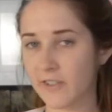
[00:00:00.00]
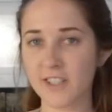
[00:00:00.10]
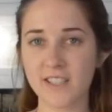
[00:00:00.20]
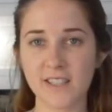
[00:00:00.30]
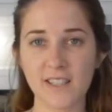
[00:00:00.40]
We're
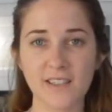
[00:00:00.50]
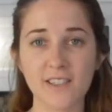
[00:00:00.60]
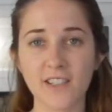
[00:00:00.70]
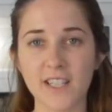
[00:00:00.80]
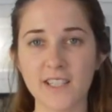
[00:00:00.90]
just gonna
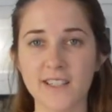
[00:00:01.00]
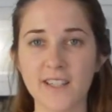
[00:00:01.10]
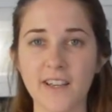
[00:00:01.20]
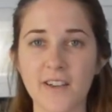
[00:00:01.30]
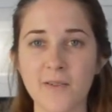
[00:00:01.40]
glaze
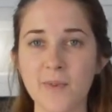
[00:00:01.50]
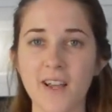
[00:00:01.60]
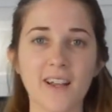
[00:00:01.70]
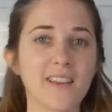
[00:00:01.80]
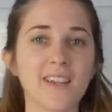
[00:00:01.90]
them
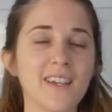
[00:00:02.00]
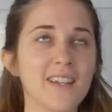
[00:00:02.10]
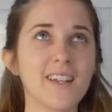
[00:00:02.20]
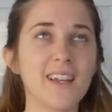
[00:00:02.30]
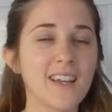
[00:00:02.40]
and
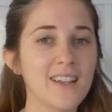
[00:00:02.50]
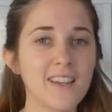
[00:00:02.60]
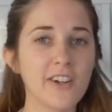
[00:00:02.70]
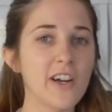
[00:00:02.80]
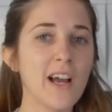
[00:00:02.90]
then eat
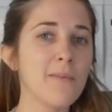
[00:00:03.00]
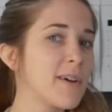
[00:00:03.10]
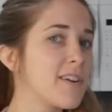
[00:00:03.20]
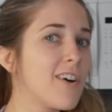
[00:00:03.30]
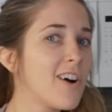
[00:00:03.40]
the crap
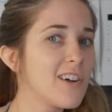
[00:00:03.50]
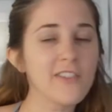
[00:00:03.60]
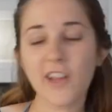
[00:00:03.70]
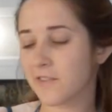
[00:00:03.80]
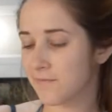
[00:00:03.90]
out of all of
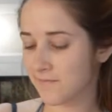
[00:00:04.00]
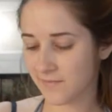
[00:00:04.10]
them.